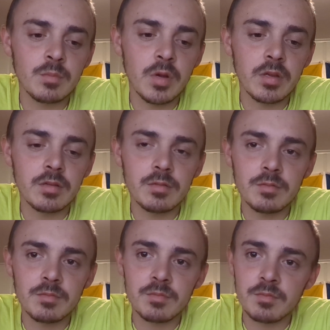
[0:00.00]
But
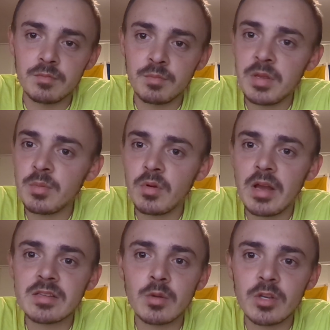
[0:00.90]
people
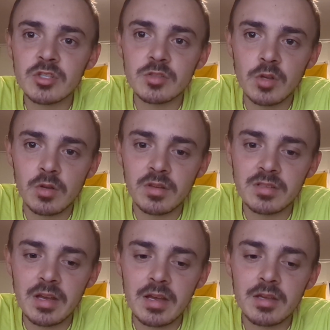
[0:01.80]
ask questions all the
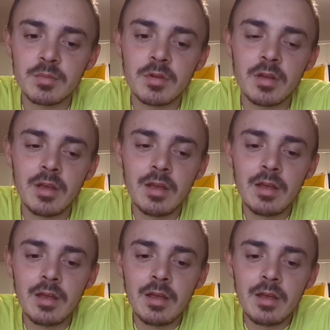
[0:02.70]
time.
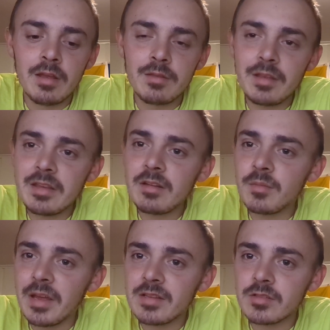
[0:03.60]
They get
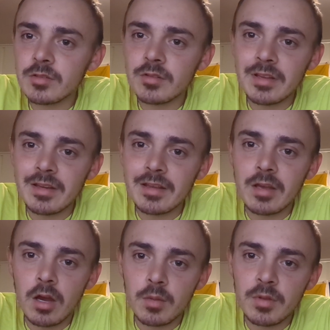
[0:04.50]
them answered in a
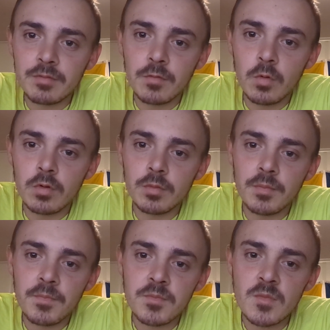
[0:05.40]
comment
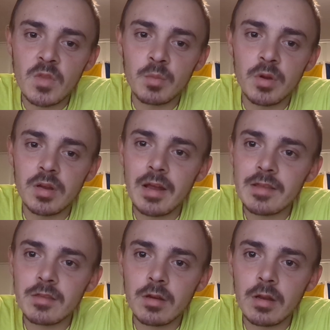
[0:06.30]
form, but I
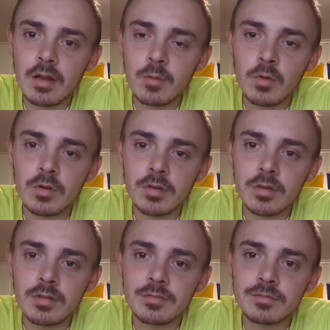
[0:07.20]
thought I
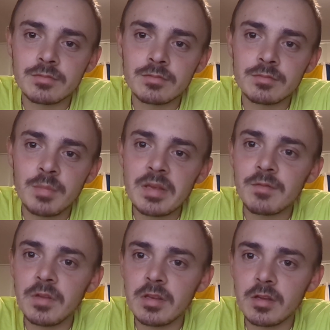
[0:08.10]
would
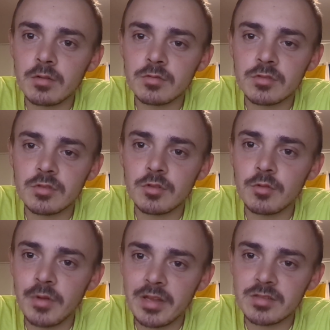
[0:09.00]
make videos
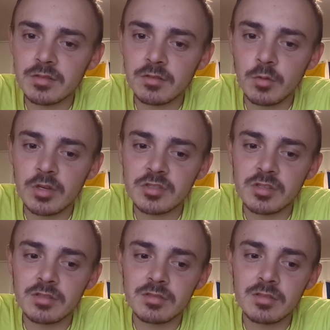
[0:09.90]
to answer their
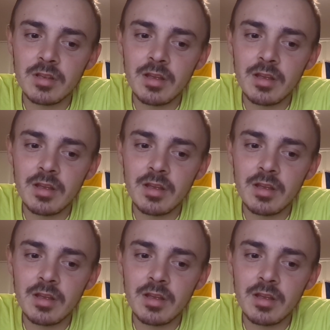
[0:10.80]
questions.